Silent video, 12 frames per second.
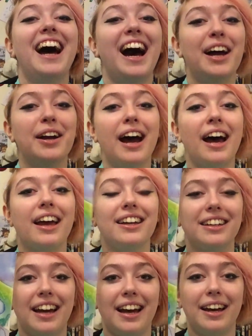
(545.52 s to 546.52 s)

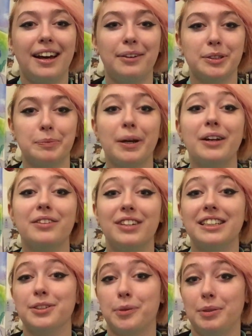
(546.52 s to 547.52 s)
I was proud of
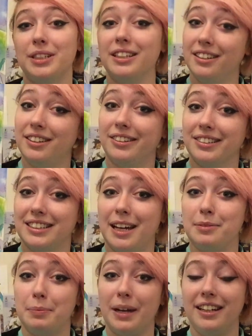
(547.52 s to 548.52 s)
it. It took me a long
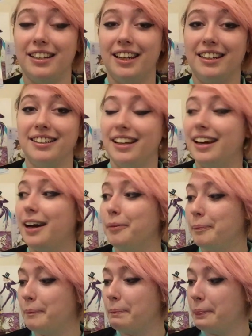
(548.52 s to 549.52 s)
time to paint, and
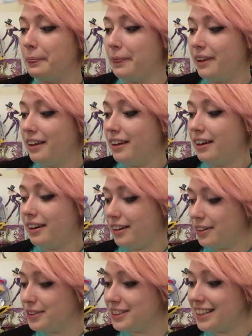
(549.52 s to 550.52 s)

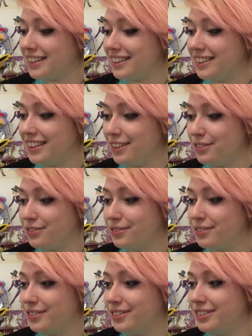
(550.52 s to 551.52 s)
I always said that if
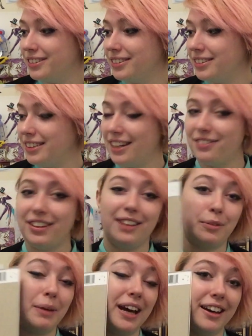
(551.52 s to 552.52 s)
I
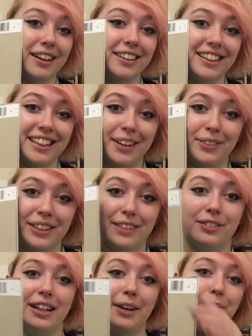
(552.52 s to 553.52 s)
ever met her, then I would
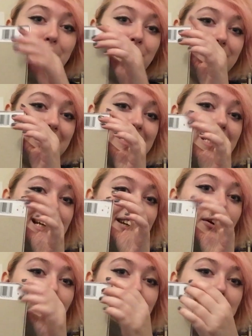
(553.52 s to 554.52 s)
give her it. I would obviously take
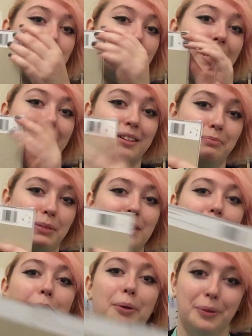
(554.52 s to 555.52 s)
it off this back bit
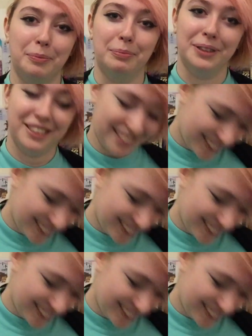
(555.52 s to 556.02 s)
of board, but